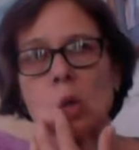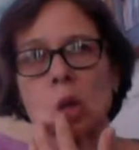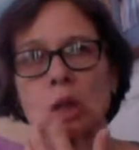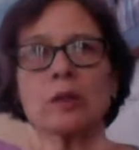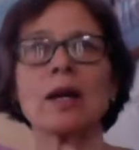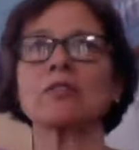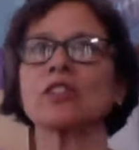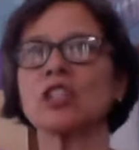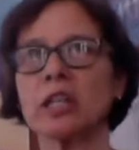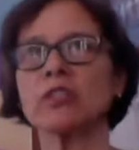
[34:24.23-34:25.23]
Or you
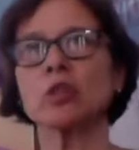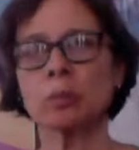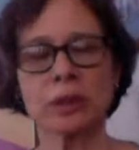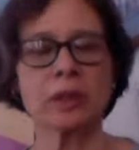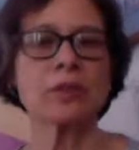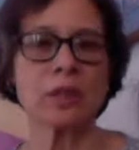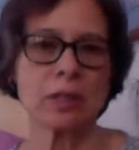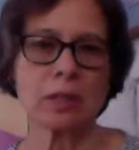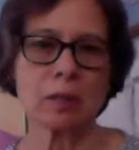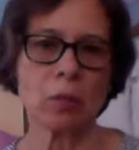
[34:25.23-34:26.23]
have to change your beliefs
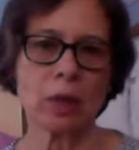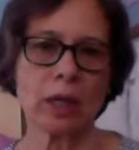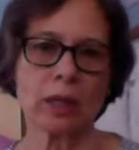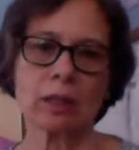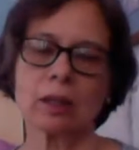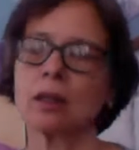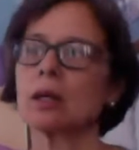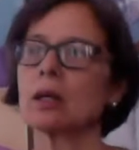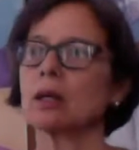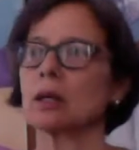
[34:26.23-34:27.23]
in some way.
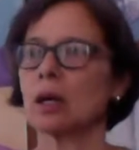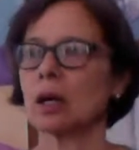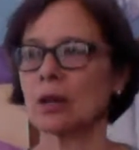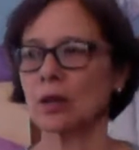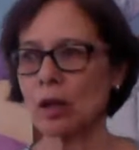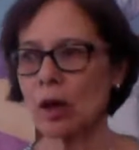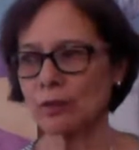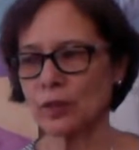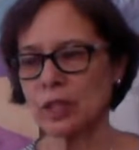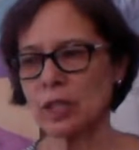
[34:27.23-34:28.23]
The
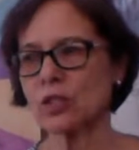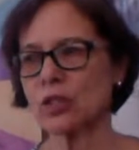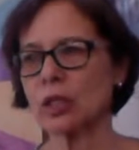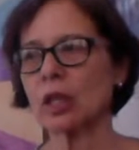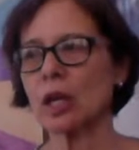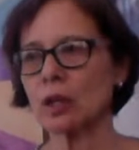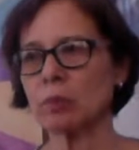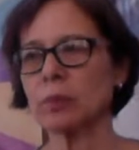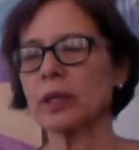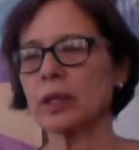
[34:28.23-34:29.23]
conversation
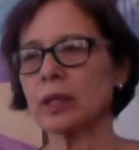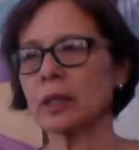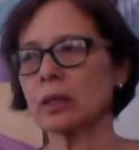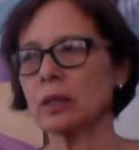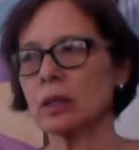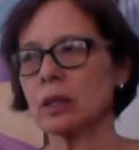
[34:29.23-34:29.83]
can be,